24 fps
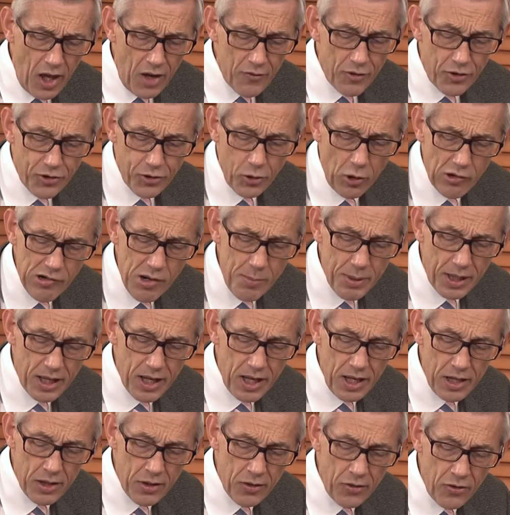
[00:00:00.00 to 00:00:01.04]
The story
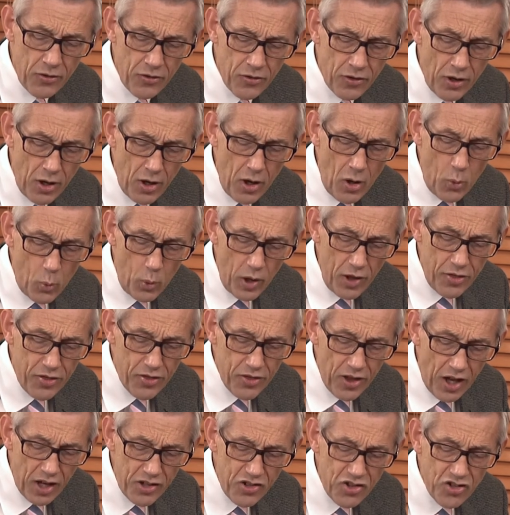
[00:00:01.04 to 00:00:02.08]
begins
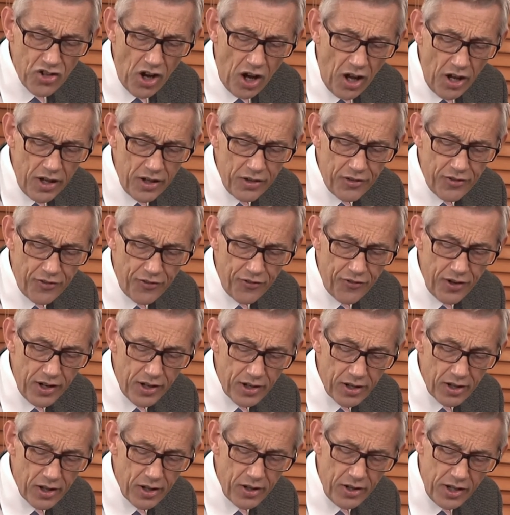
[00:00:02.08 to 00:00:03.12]
with a giant
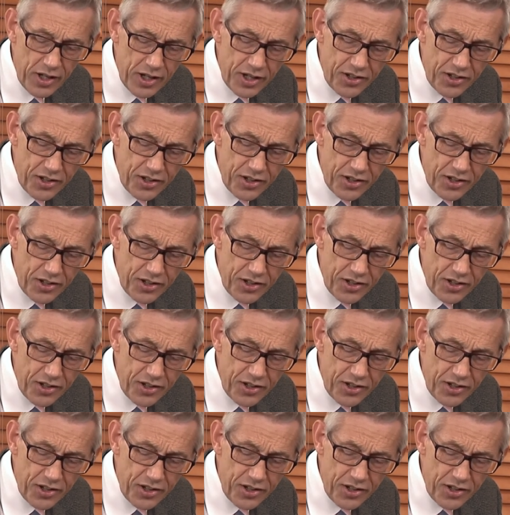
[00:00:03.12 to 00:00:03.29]
figure